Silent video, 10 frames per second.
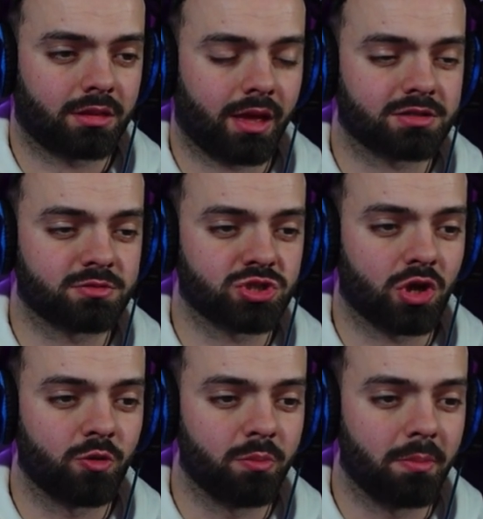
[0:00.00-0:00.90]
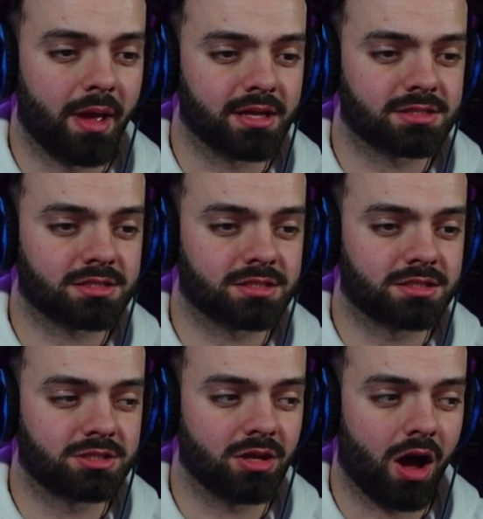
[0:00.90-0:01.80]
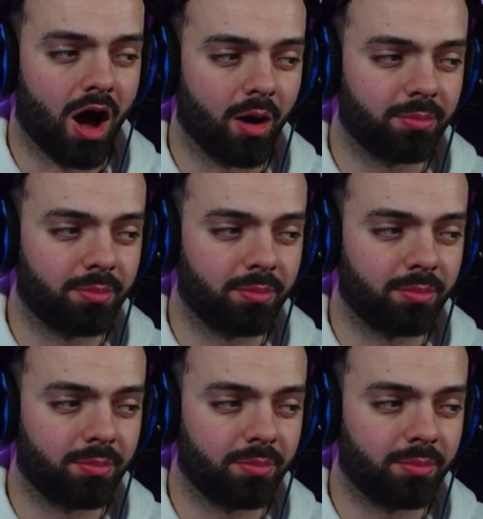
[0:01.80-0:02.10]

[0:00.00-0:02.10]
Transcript: That's so messed I... up.